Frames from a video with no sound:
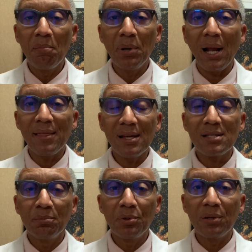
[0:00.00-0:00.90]
But I think it's
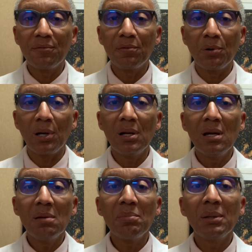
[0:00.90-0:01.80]
important for
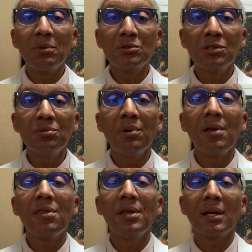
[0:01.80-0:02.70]
people to
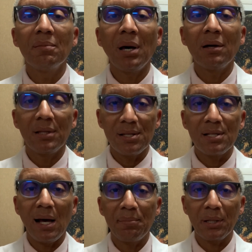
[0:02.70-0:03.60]
think about these
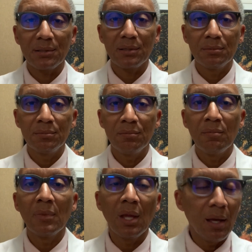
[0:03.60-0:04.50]
topics.
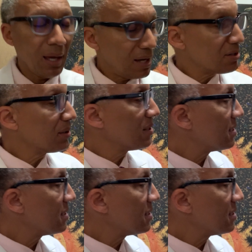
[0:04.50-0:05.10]
As you can